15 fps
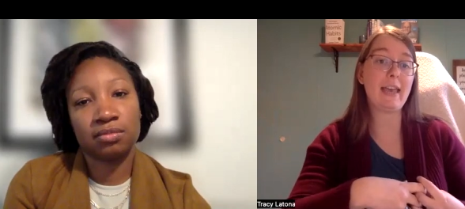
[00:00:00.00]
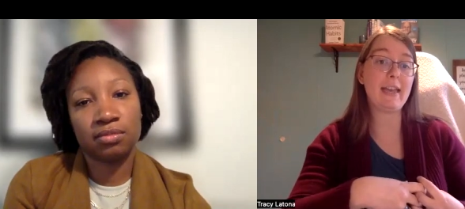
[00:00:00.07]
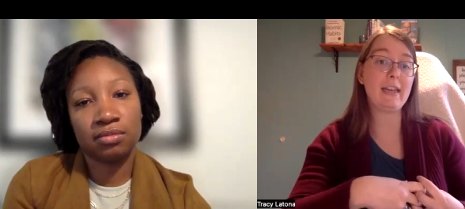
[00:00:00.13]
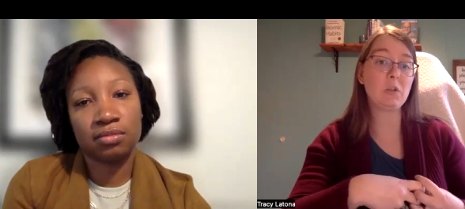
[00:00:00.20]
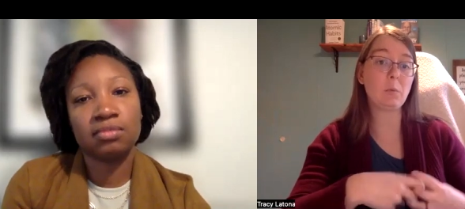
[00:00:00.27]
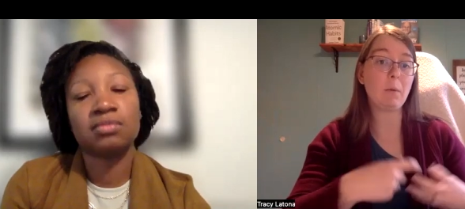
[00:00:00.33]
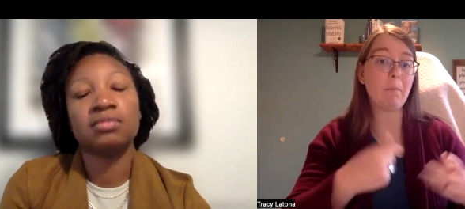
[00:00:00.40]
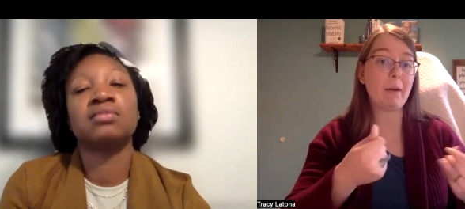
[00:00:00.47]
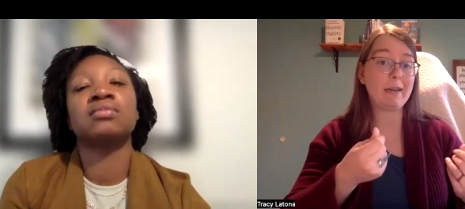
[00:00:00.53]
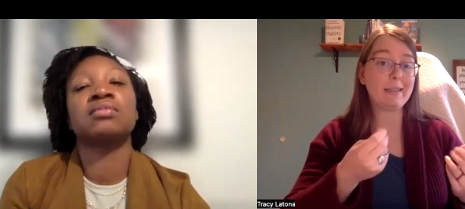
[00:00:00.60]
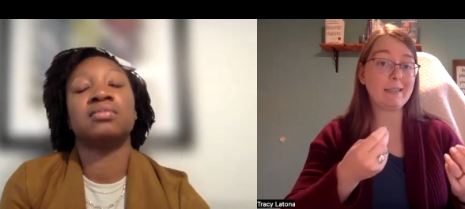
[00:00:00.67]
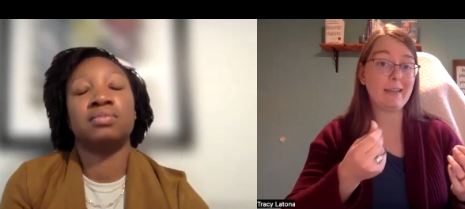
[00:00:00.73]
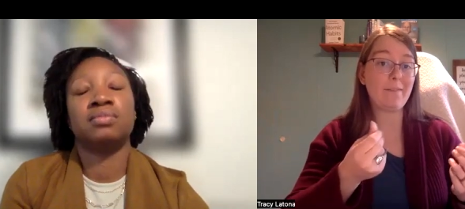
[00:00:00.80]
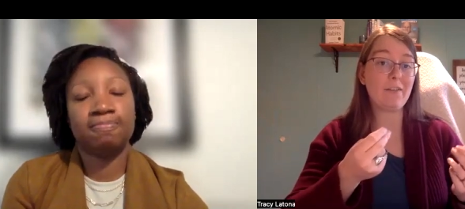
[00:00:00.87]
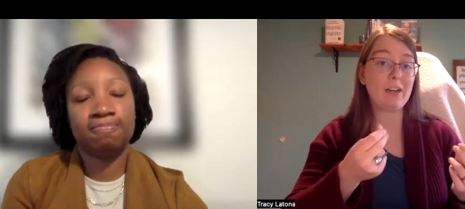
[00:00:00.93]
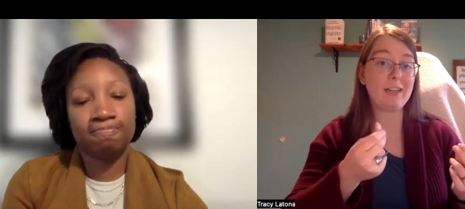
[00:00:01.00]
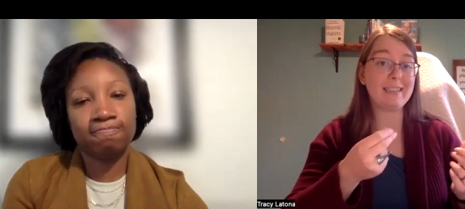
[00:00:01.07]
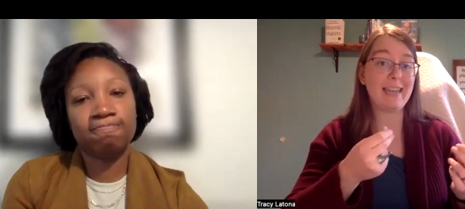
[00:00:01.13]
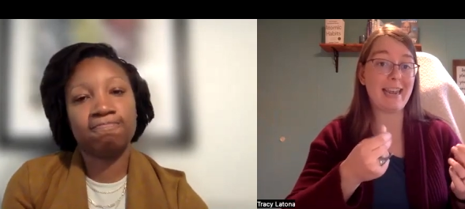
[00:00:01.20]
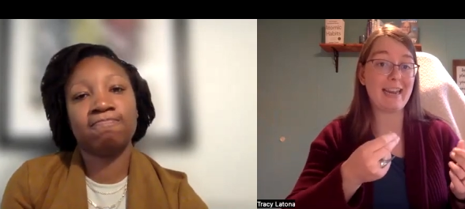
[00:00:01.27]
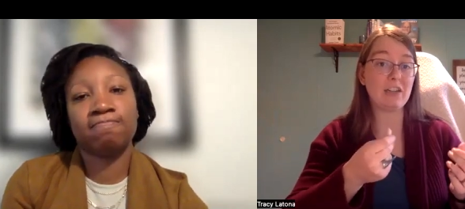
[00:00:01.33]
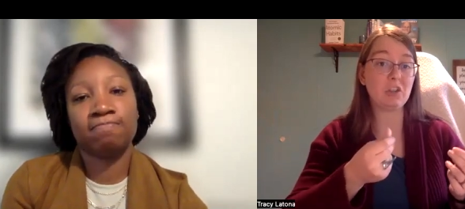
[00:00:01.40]
Speaker 1: age where money is not very
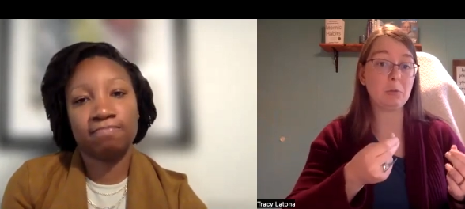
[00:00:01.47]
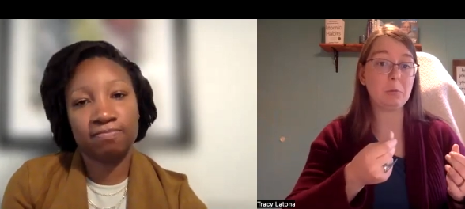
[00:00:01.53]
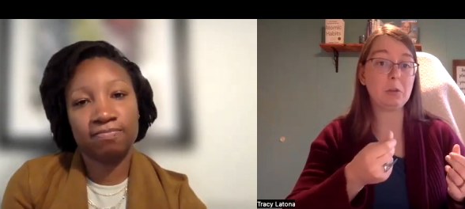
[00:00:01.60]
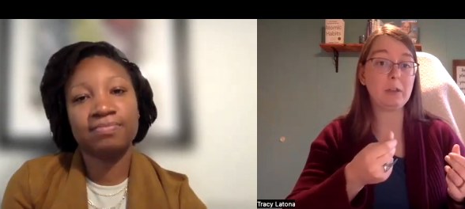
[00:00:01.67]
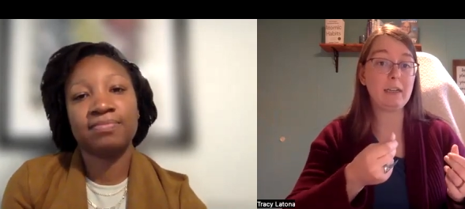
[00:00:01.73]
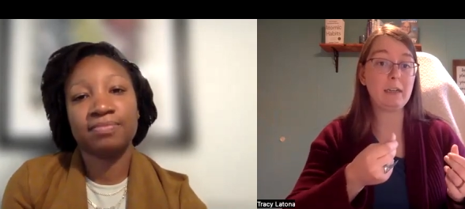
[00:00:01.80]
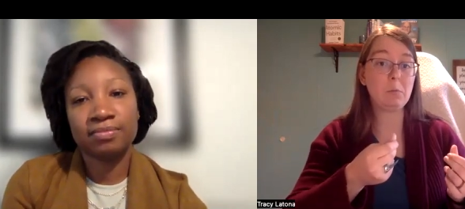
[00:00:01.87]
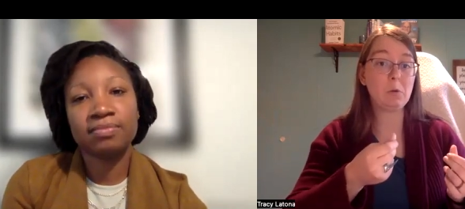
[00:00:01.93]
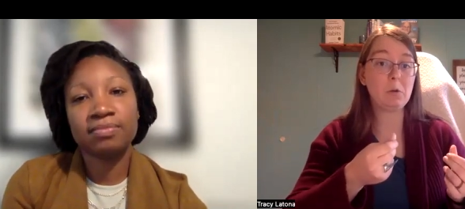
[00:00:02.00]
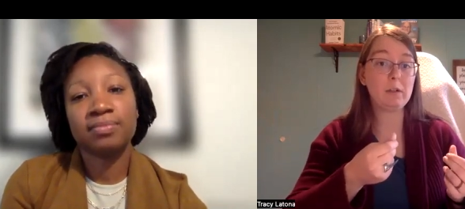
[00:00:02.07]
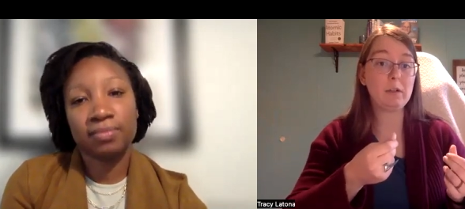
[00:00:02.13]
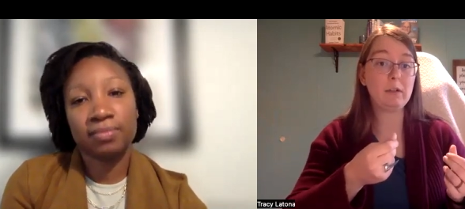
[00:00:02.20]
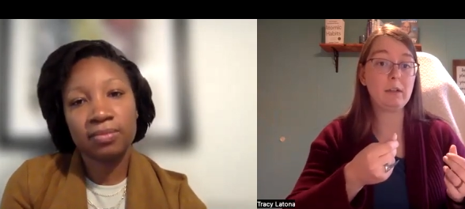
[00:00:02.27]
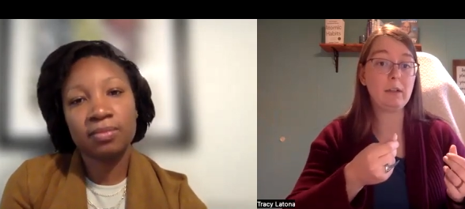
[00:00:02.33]
tangible anymore